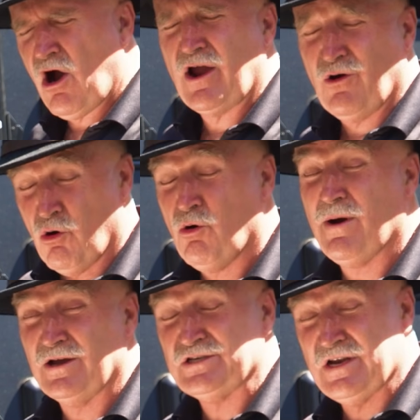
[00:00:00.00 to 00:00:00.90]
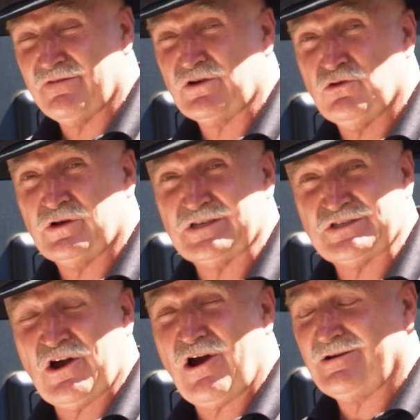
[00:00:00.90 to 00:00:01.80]
I almost never cook
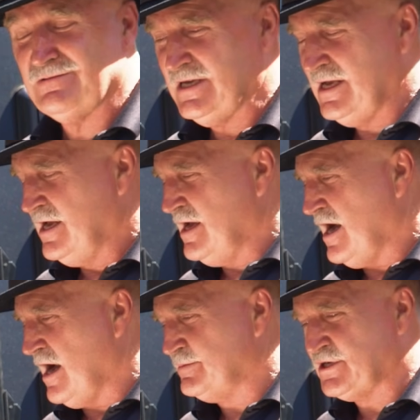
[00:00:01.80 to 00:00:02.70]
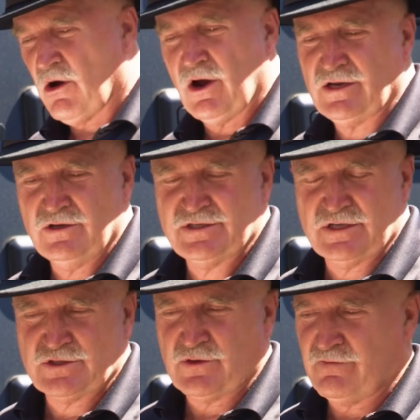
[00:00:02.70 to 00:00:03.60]
inside, so I use
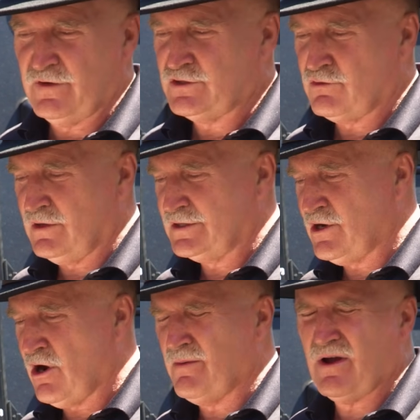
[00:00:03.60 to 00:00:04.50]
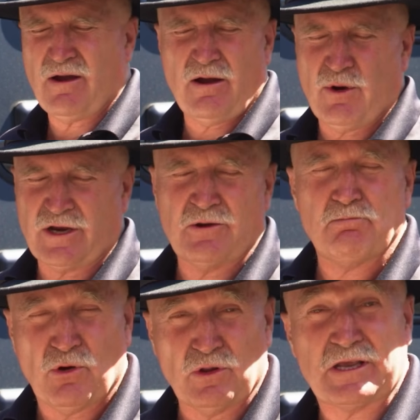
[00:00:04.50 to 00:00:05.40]
this sort of feature all the time. I might
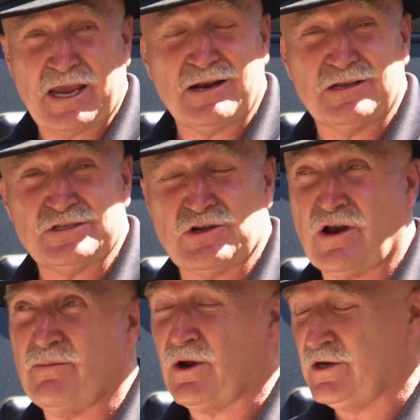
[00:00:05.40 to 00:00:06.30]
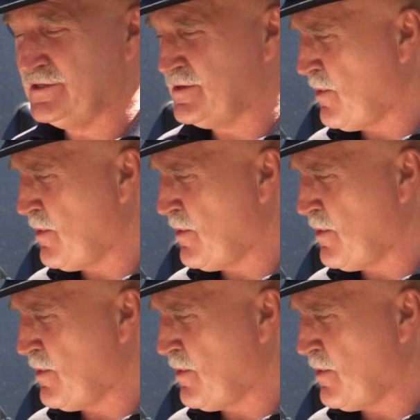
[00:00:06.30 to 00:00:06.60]
boil the kettle inside, I might use the